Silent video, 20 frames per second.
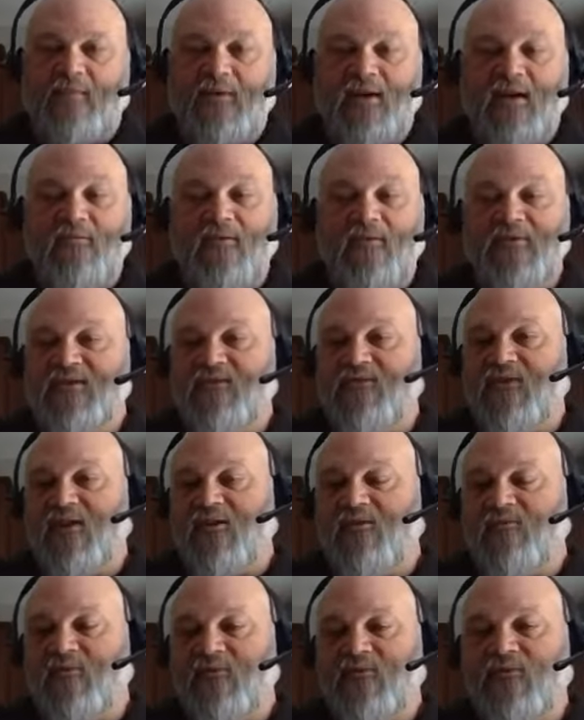But I'm always
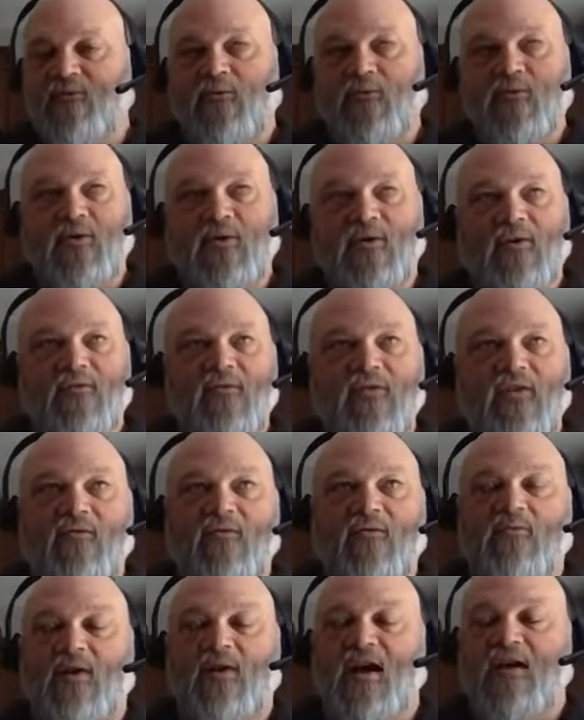available for if you have
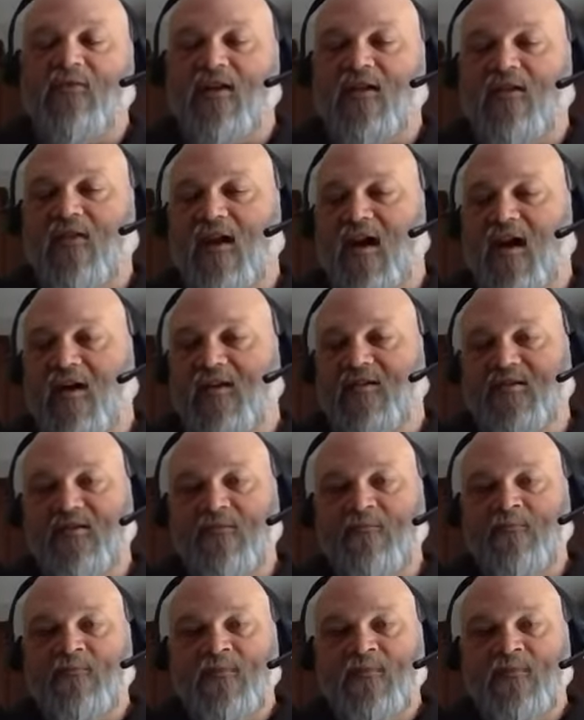a private class and,